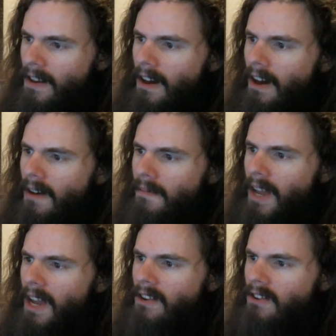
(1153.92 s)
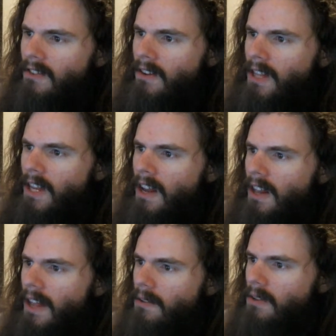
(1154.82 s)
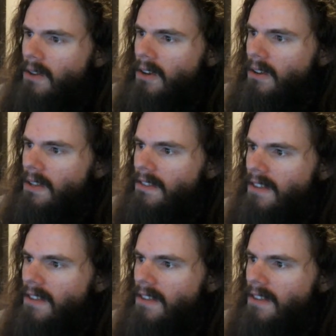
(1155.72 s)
Um, and you're certainly not allowed to look at all these